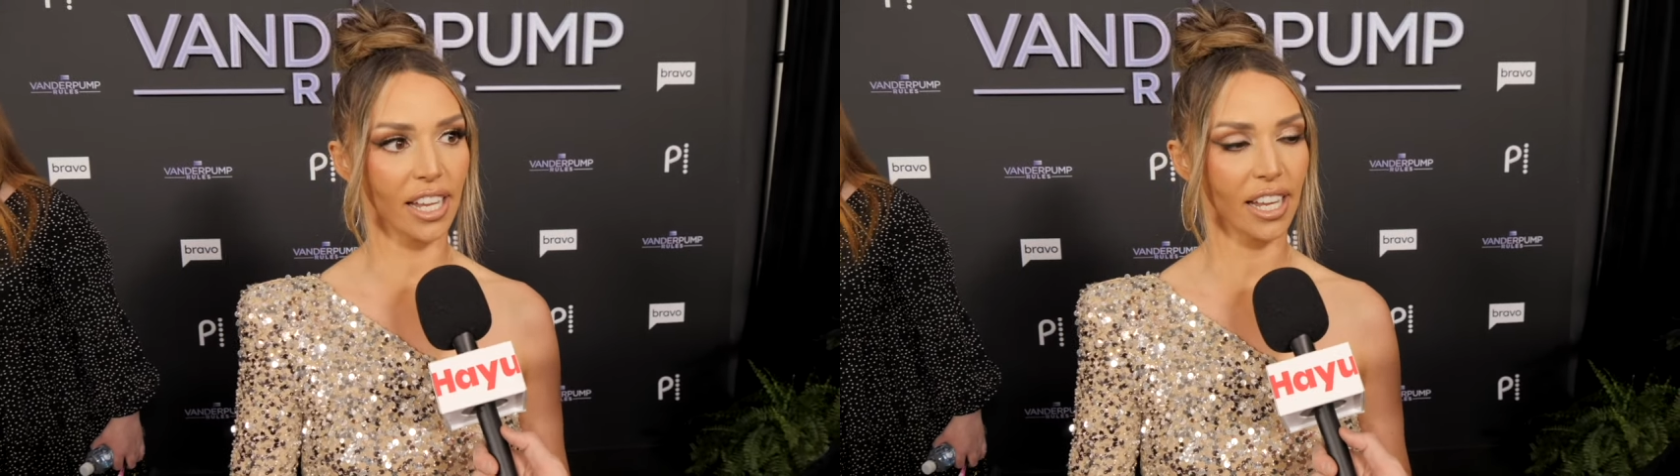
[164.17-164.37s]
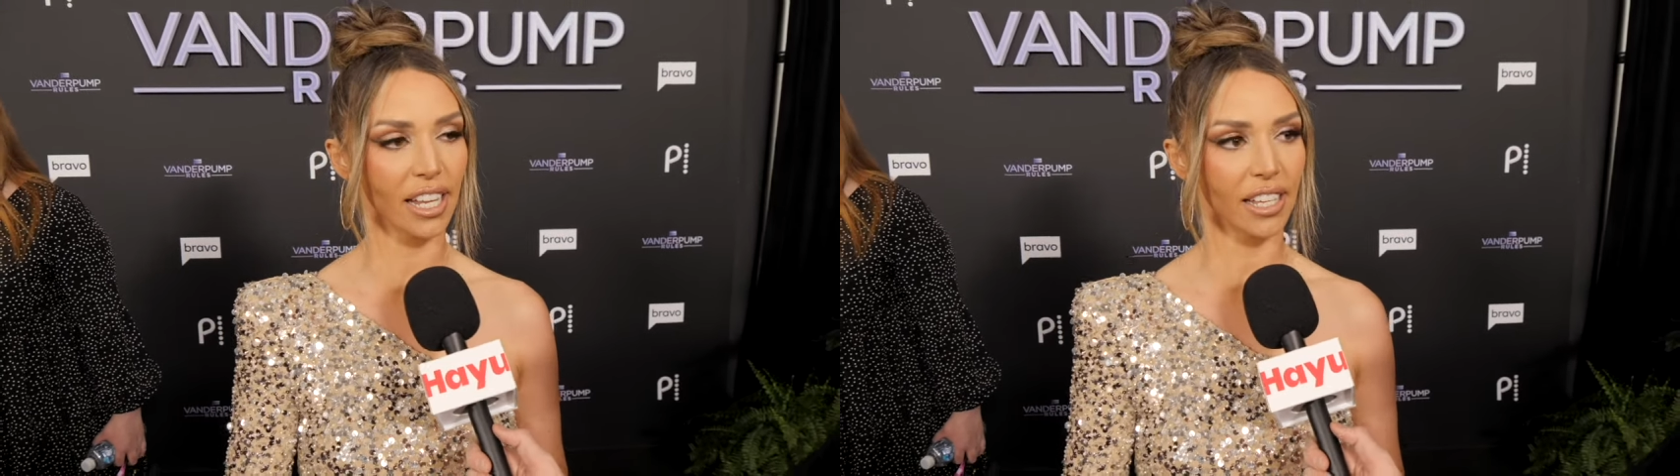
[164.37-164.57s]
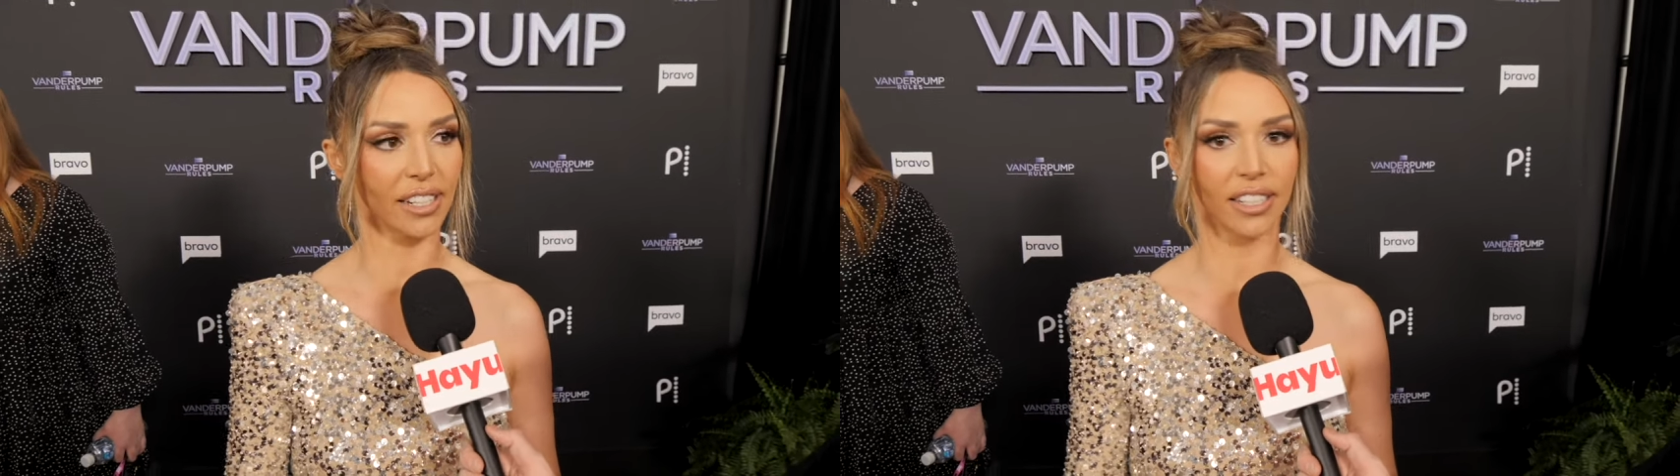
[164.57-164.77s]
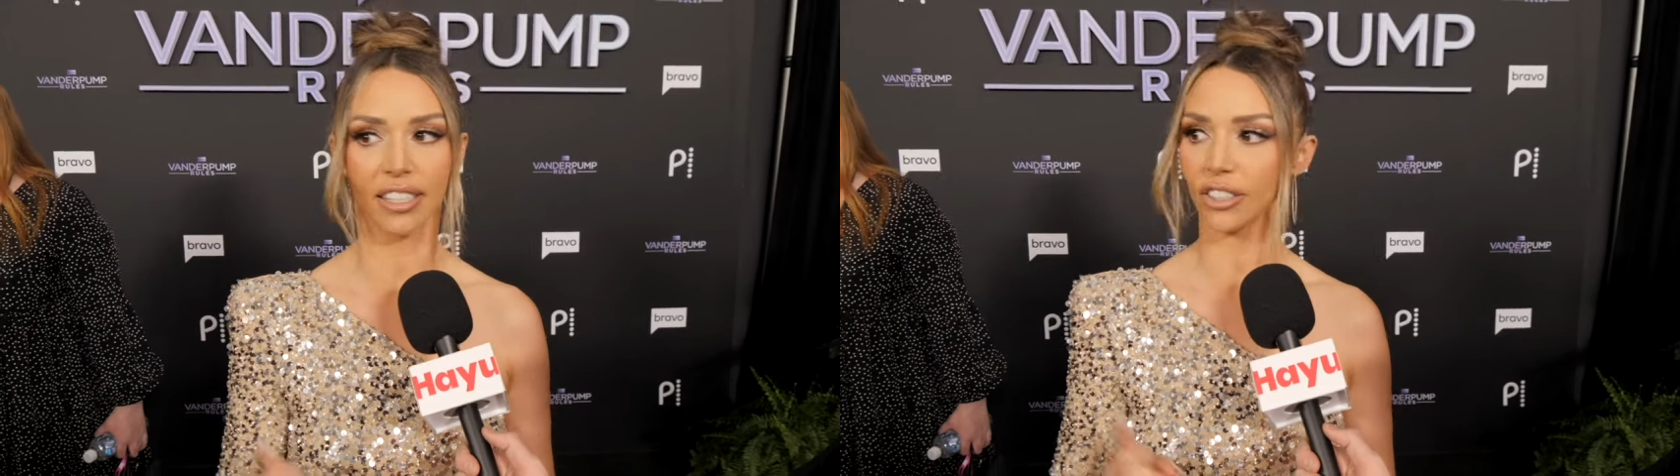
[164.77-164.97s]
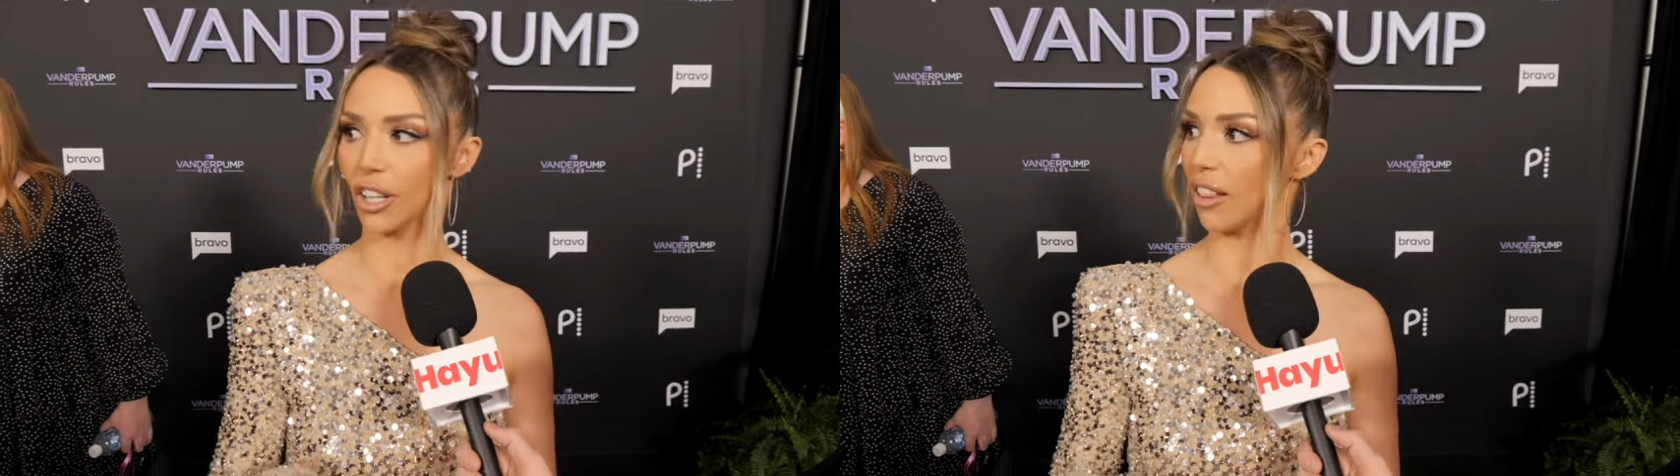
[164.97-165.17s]
and
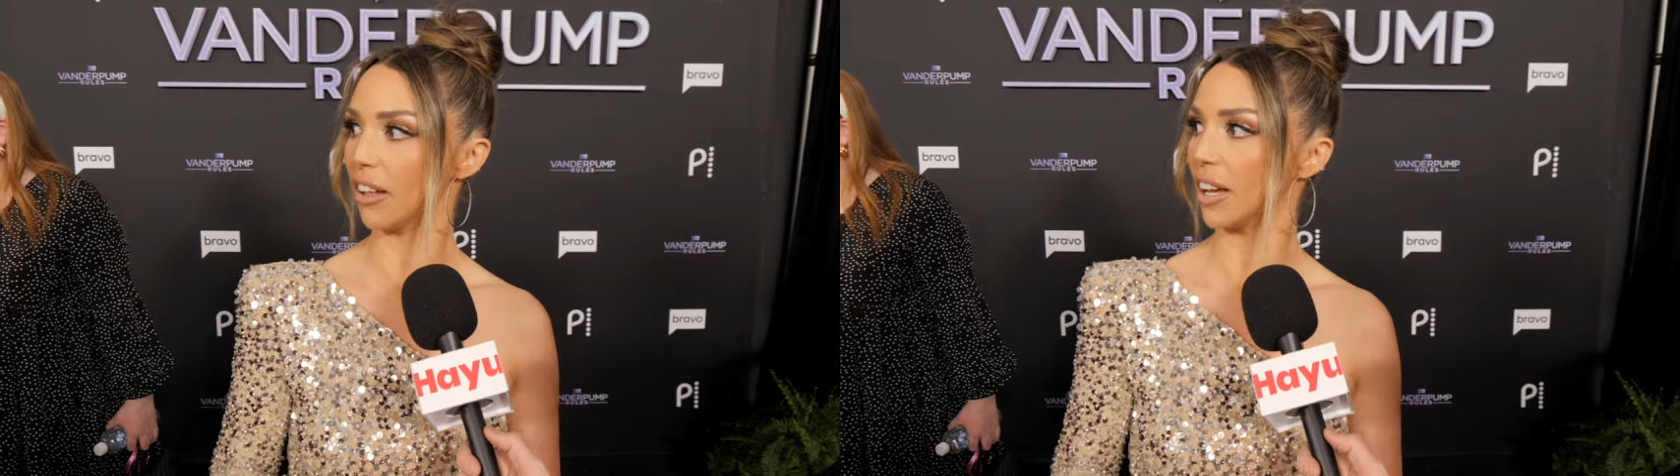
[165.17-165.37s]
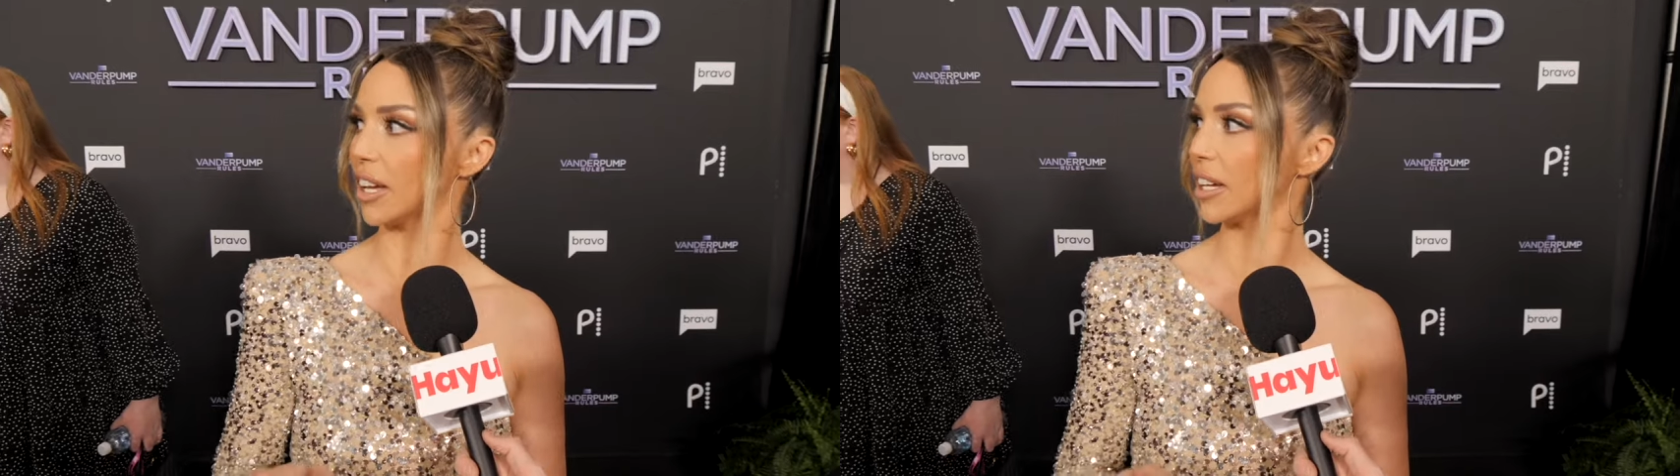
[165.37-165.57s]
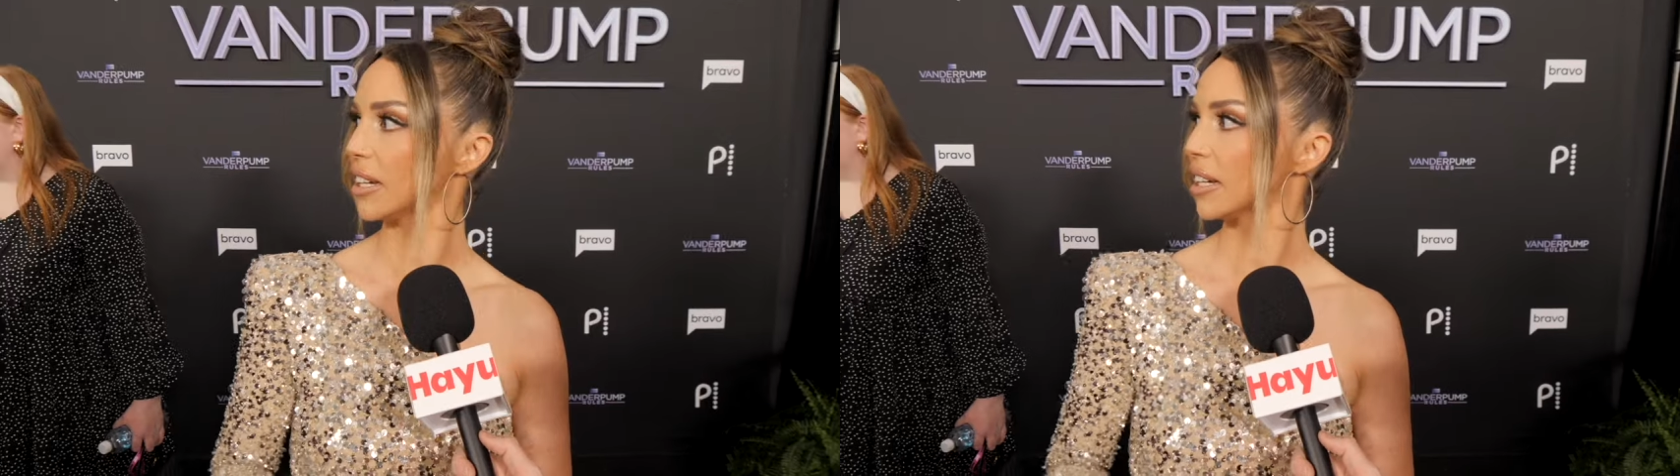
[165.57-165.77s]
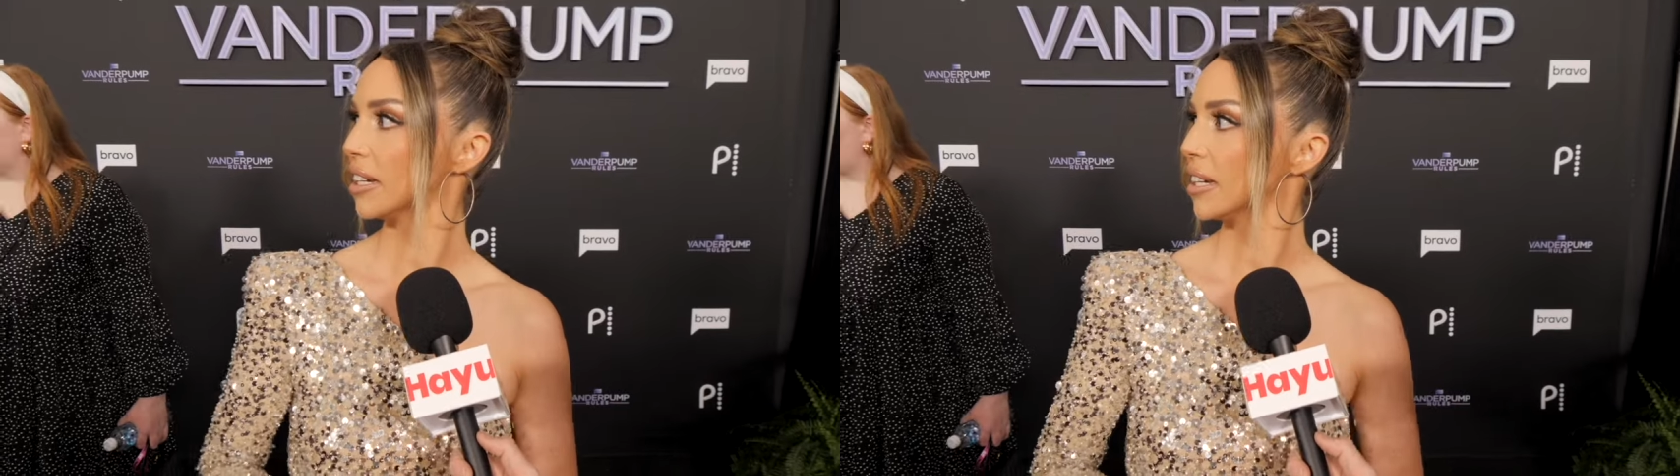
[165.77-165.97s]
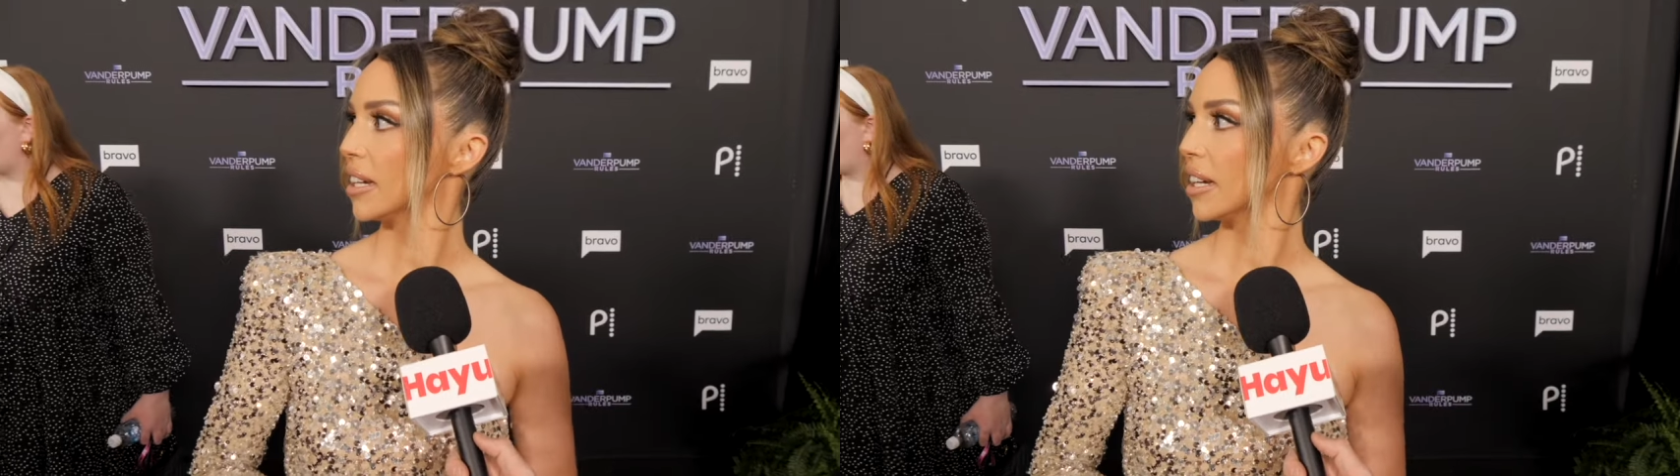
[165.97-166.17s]
Lala.
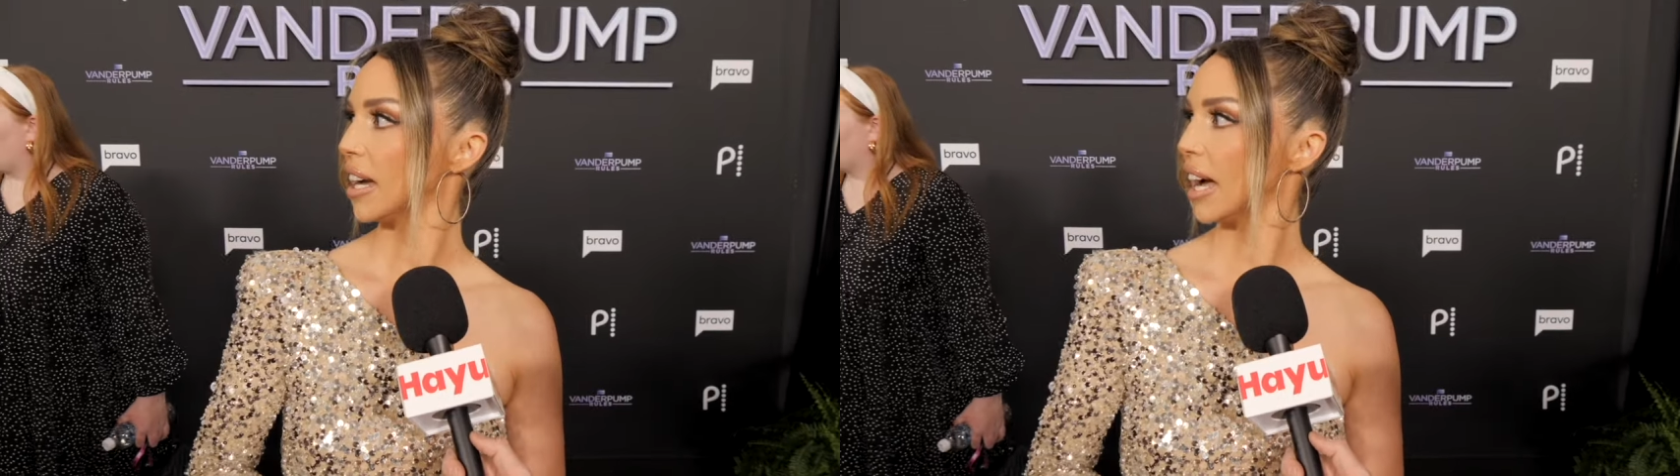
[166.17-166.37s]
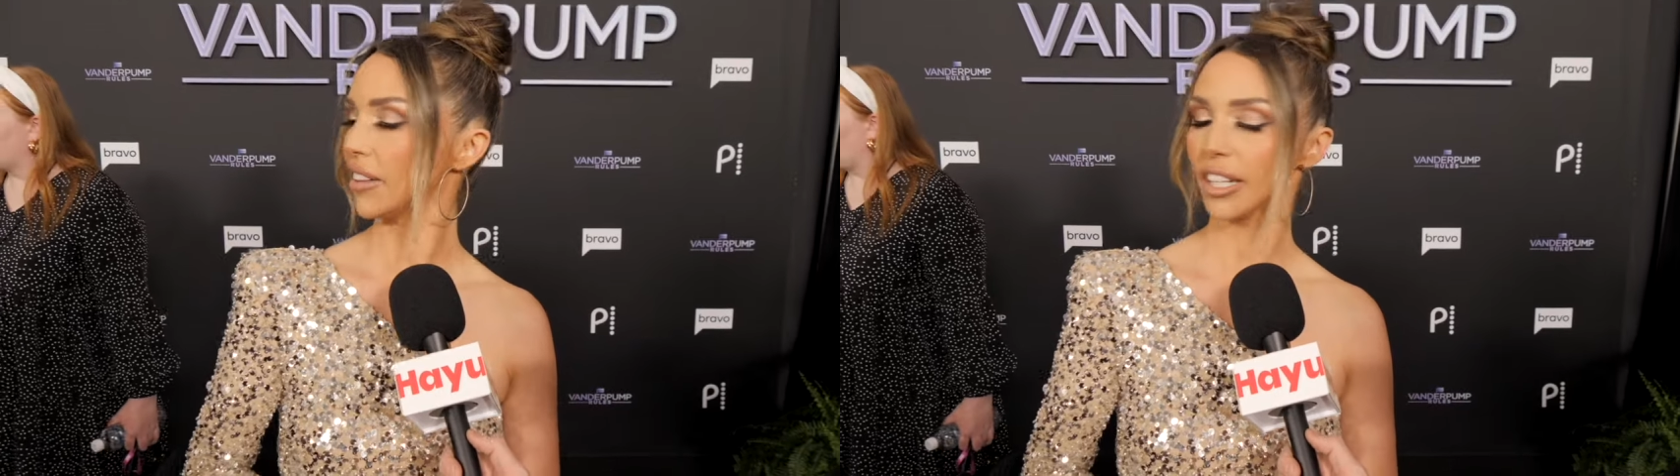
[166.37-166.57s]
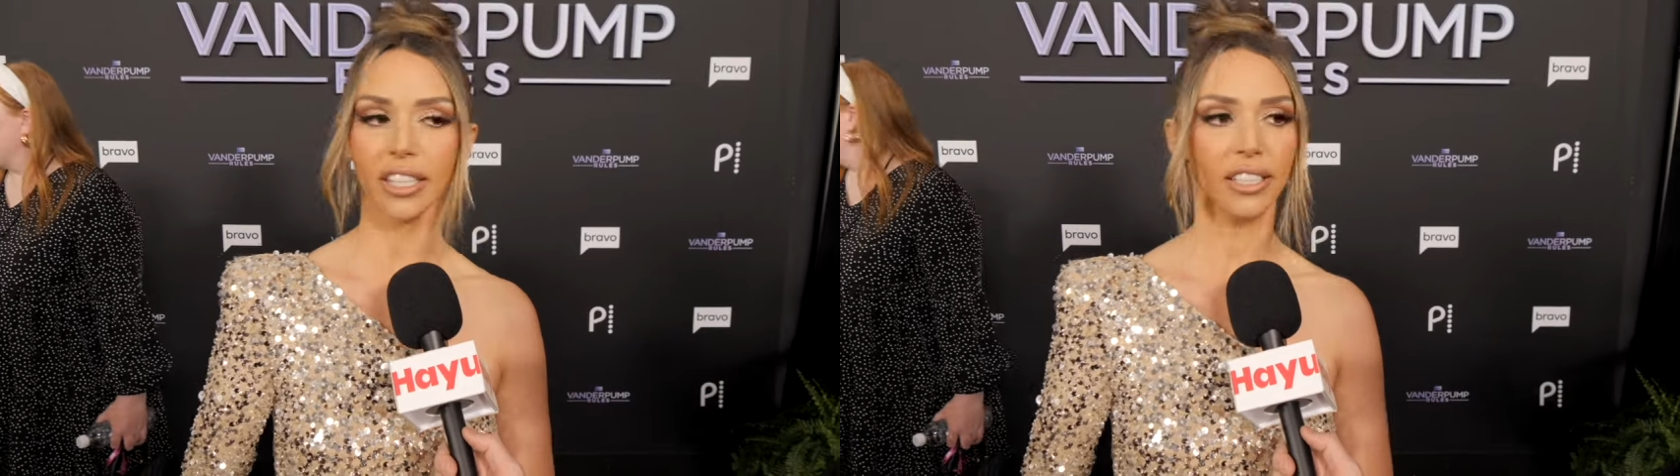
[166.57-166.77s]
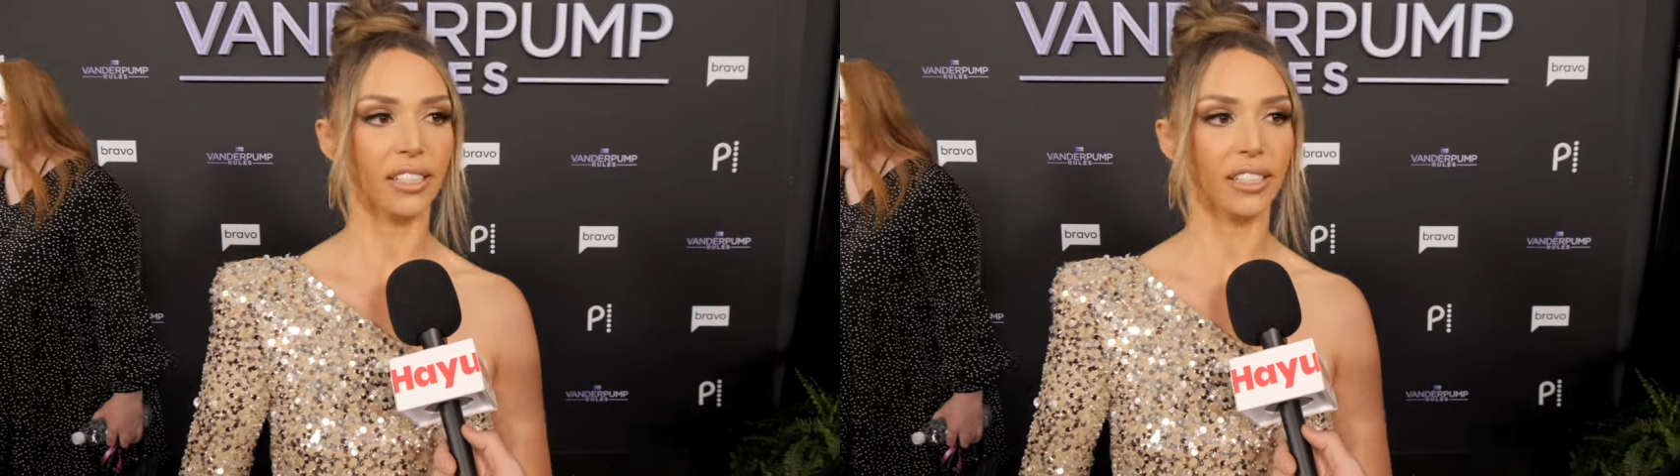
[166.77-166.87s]
Ali,